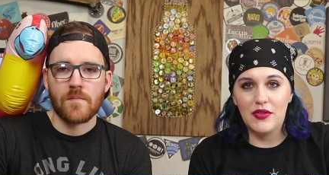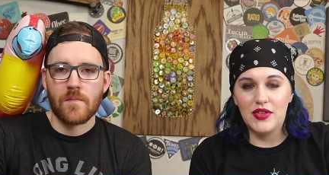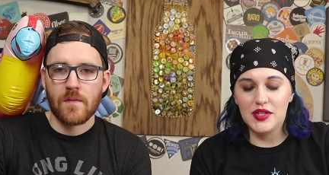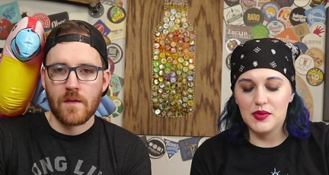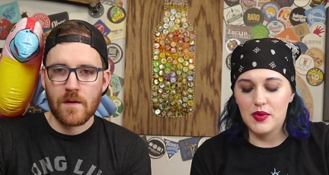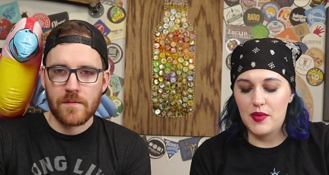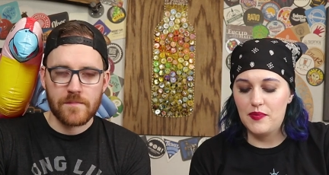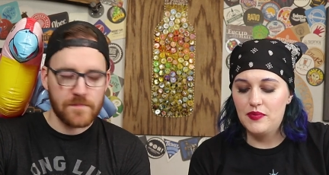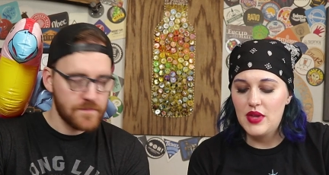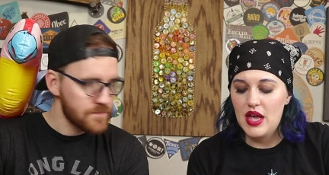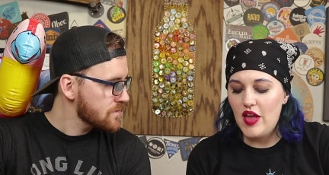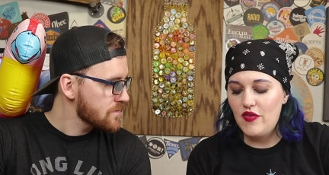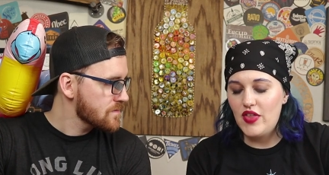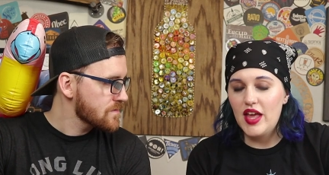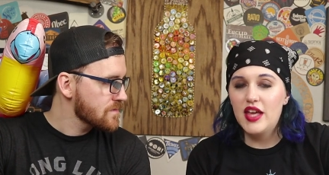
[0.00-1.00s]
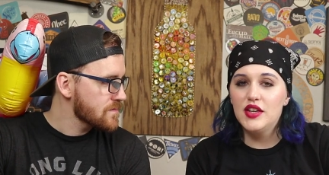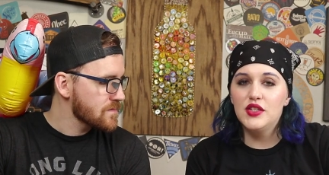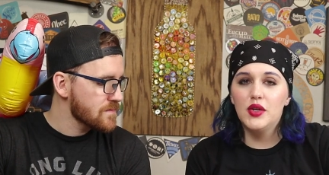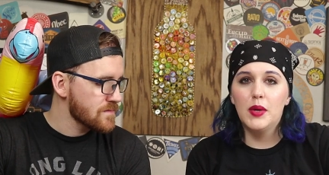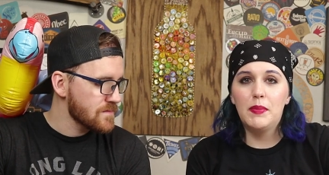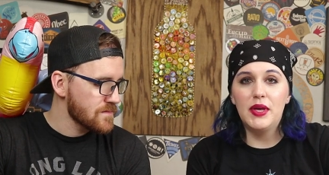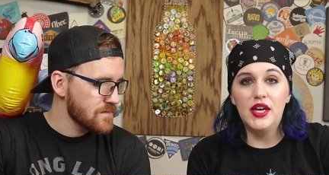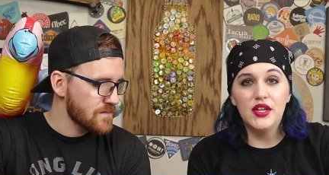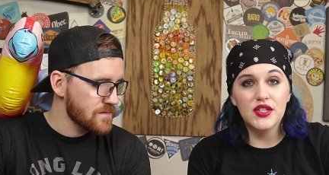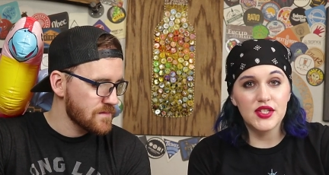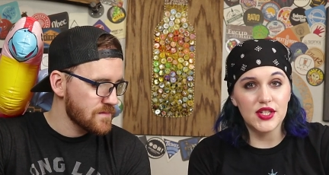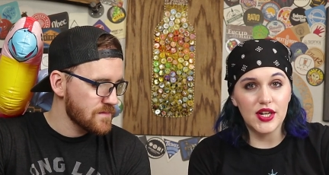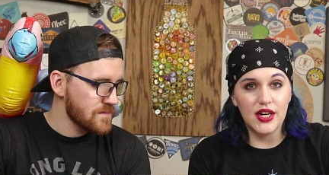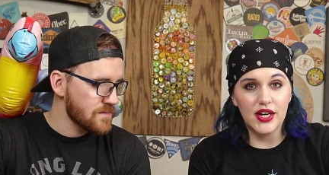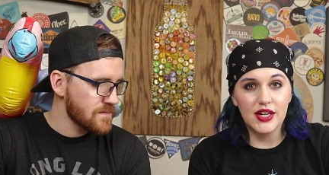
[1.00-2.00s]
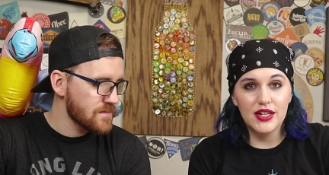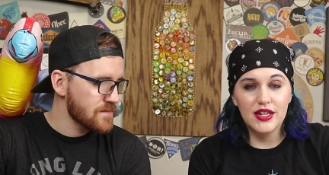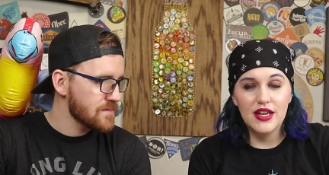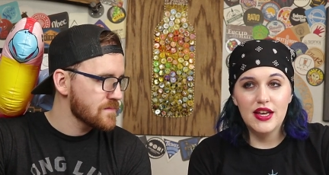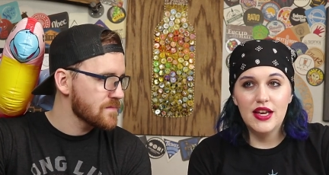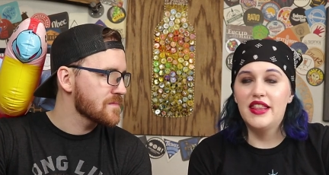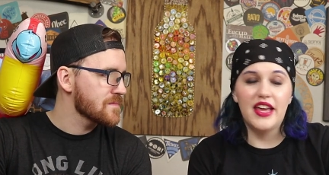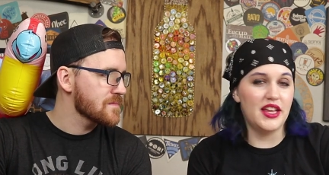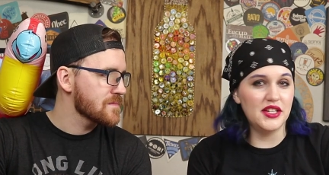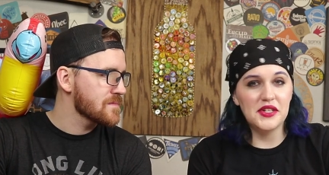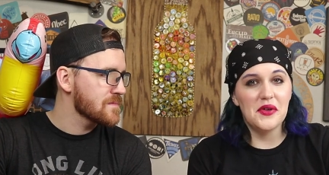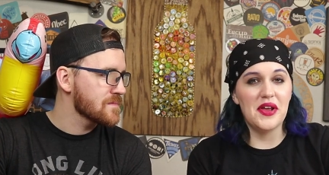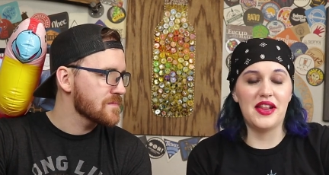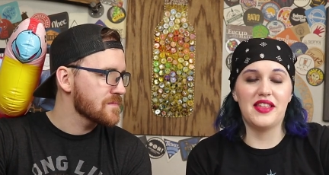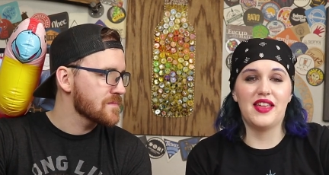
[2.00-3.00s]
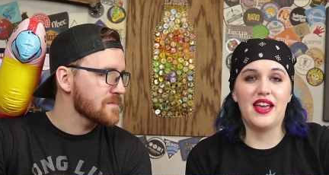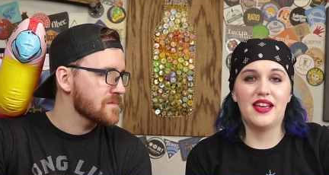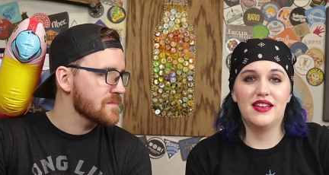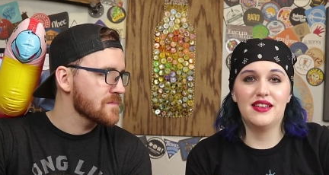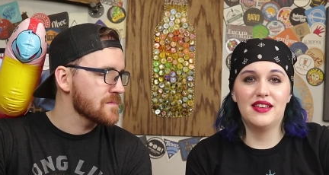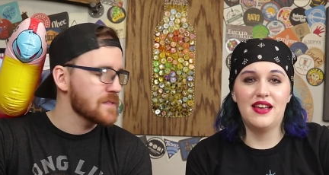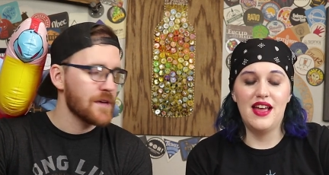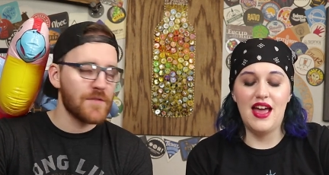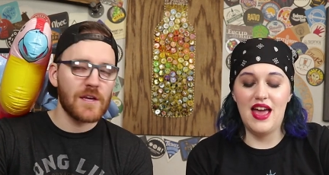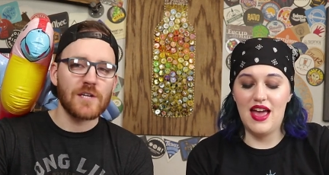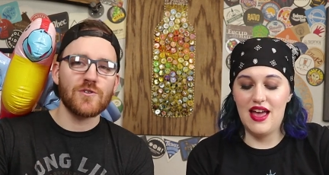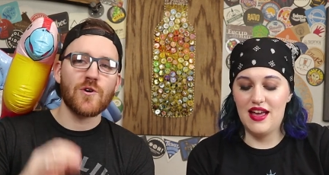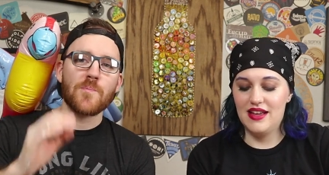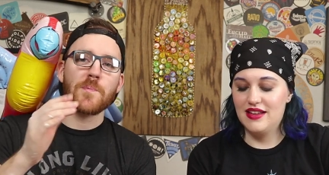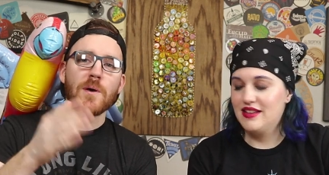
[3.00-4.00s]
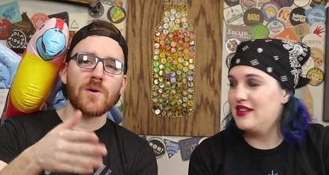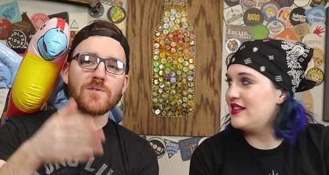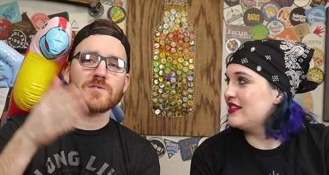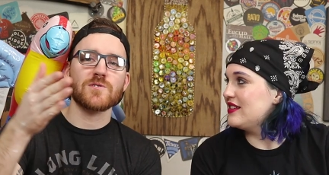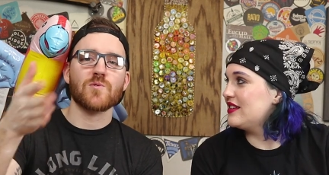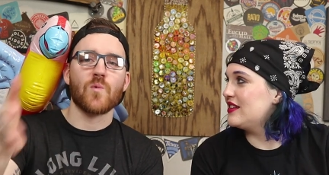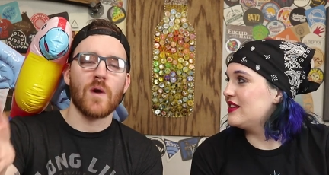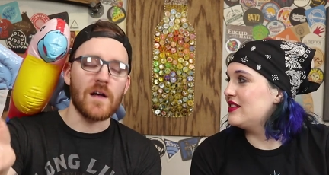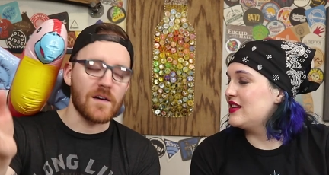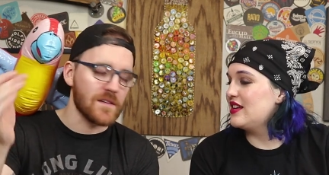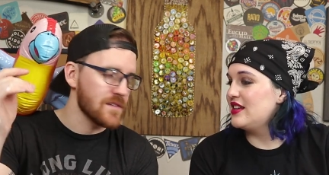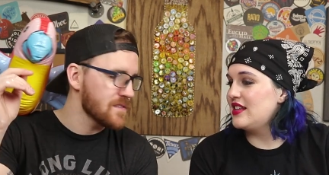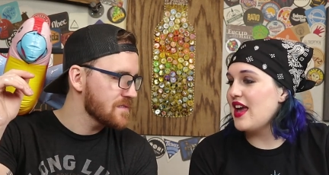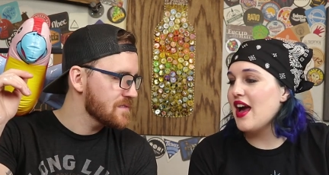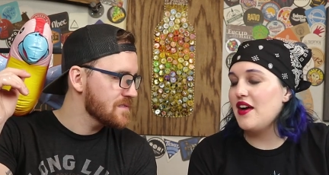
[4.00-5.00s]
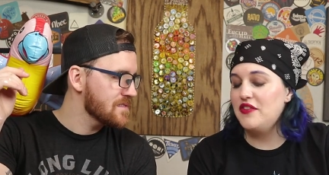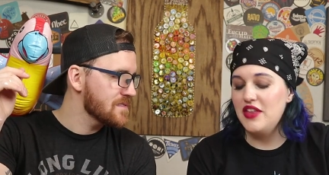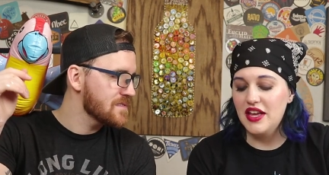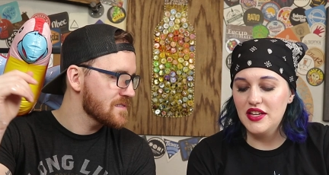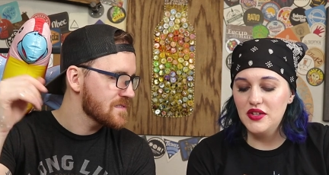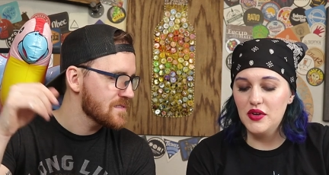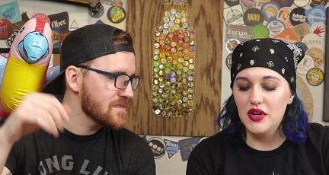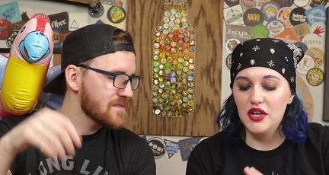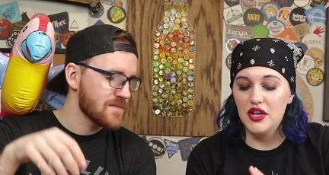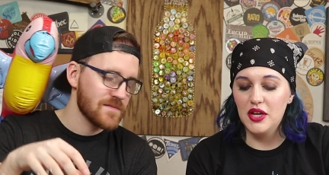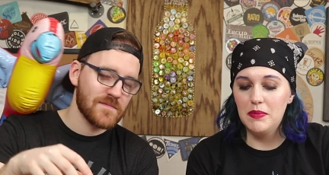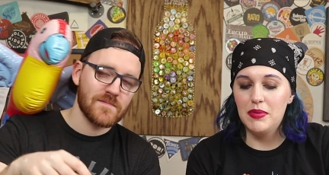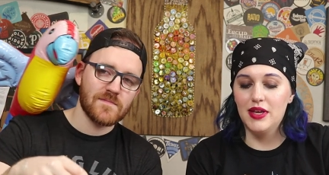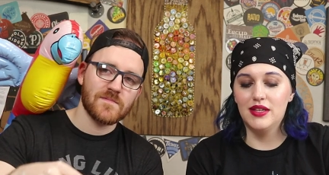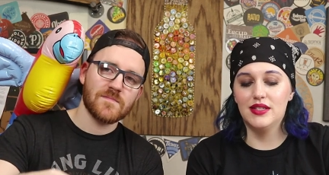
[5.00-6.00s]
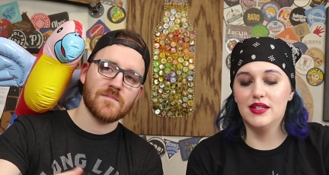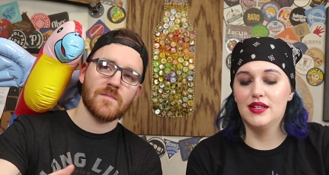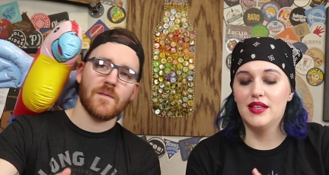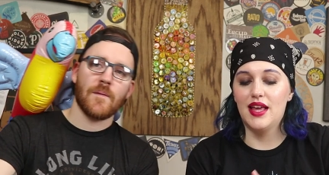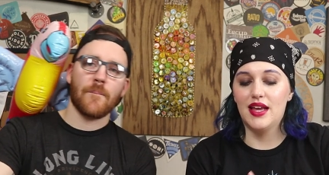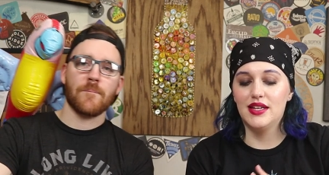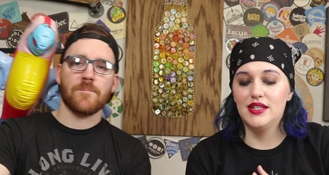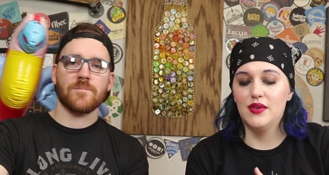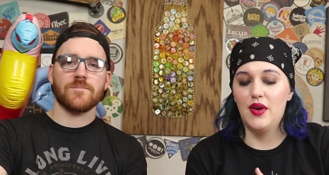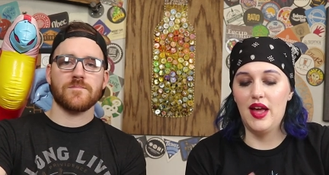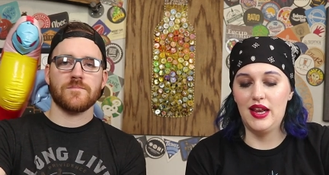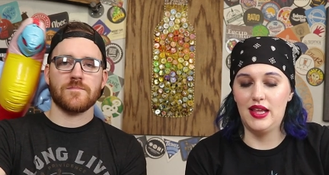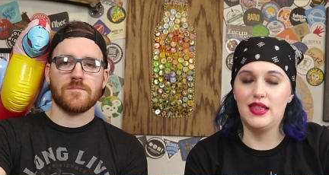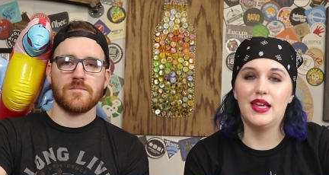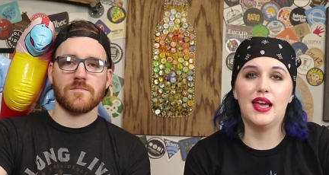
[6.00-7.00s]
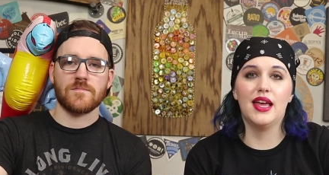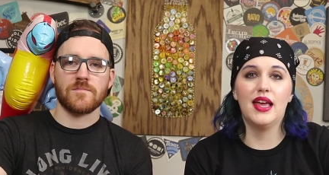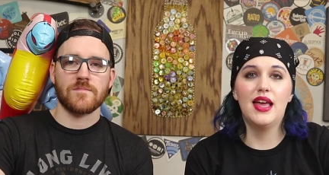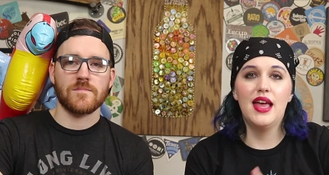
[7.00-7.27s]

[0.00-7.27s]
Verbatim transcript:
Speaker 1: about this one. If they can do a pilsner, they can do anything.
Speaker 2: If they can do a Pilsner well.
Speaker 1: Yeah, if they can do a good Pilsner, they can do anything.